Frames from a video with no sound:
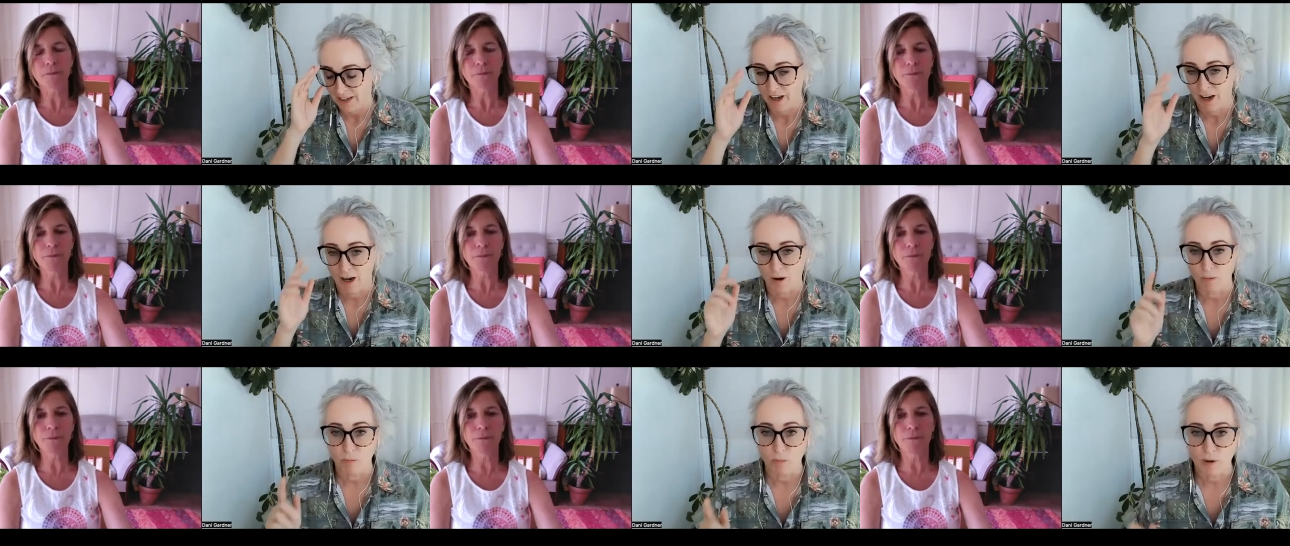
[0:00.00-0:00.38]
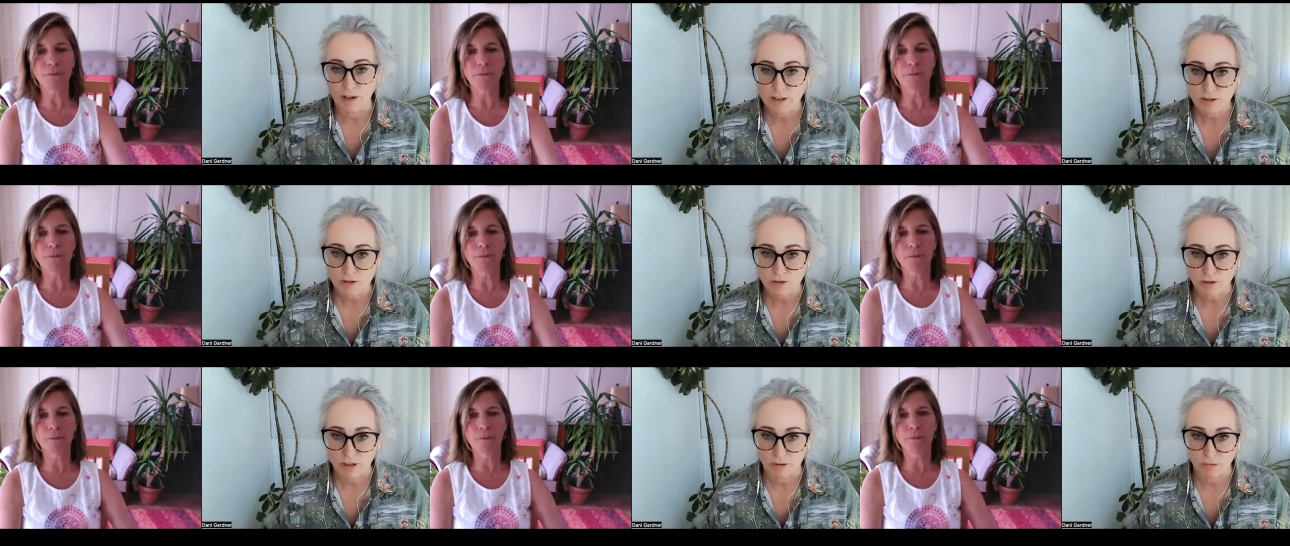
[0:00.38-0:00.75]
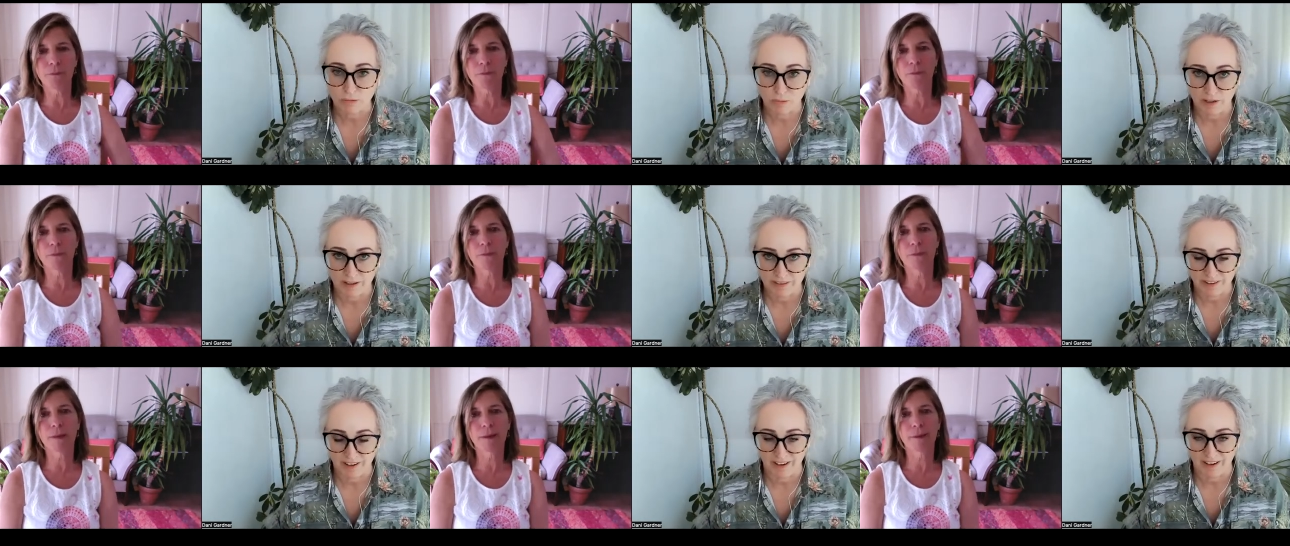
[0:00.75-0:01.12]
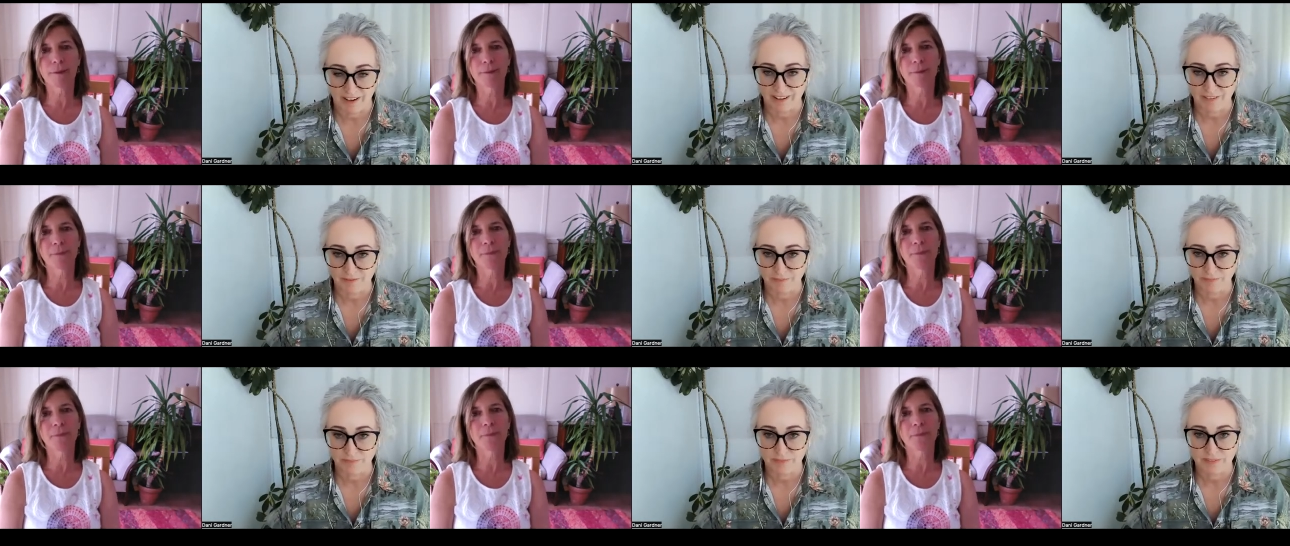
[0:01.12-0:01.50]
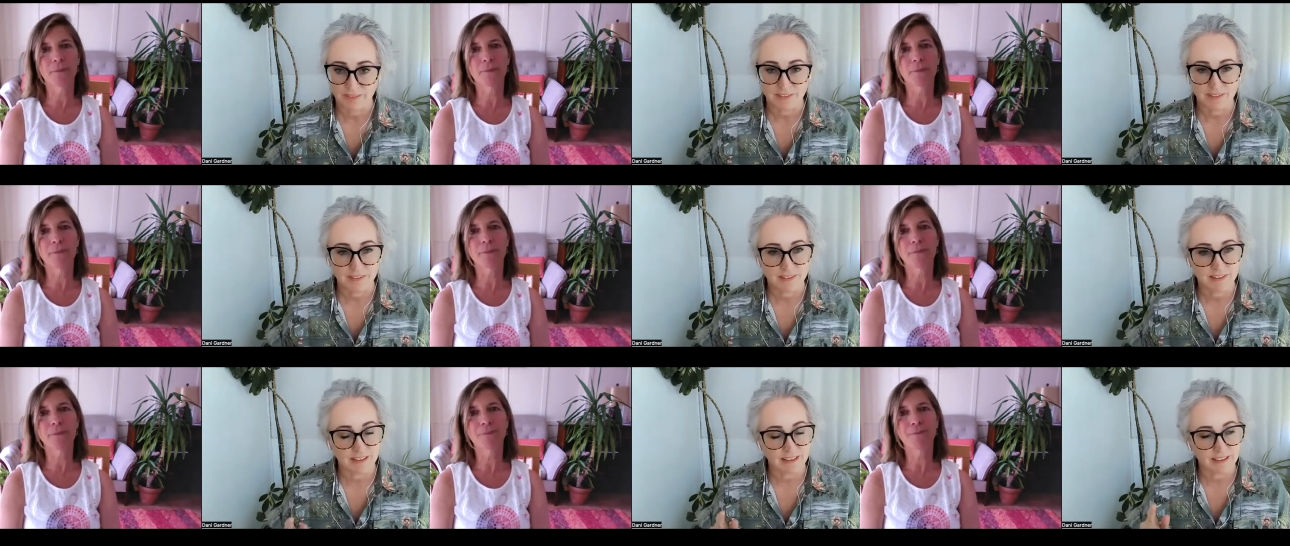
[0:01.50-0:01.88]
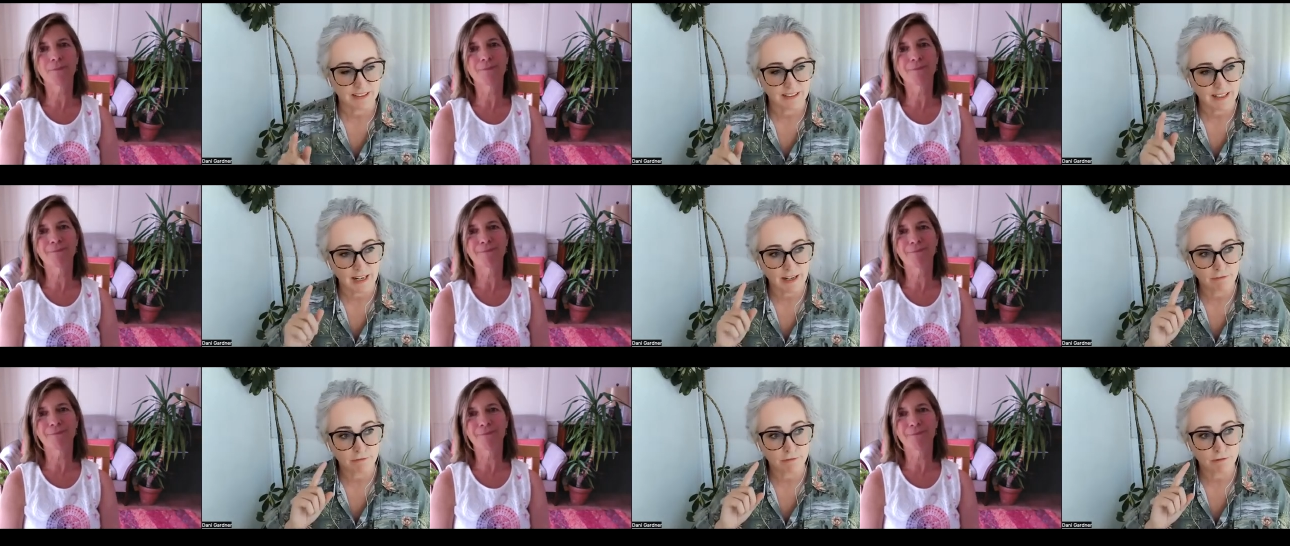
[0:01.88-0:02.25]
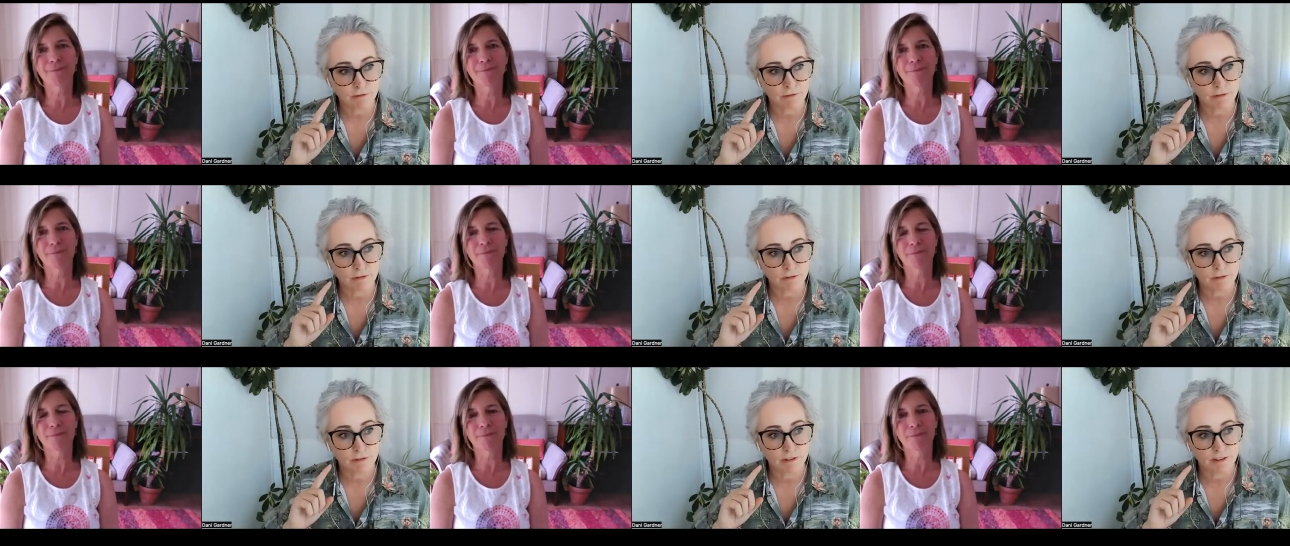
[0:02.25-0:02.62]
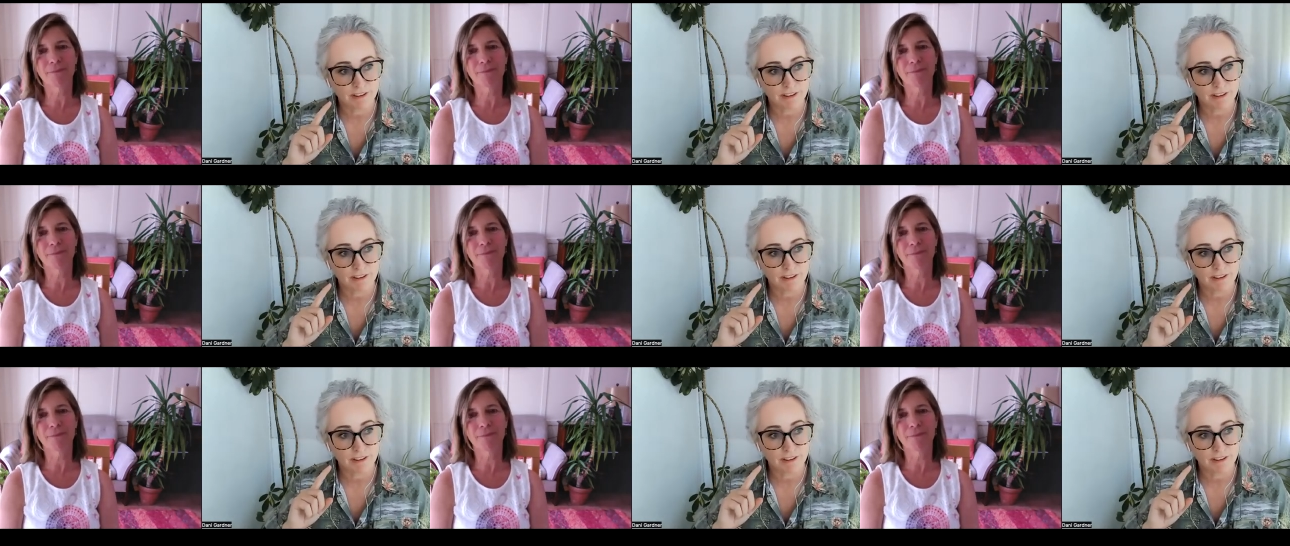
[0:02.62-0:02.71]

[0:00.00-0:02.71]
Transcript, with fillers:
Speaker 1: I'm wondering whether did it ever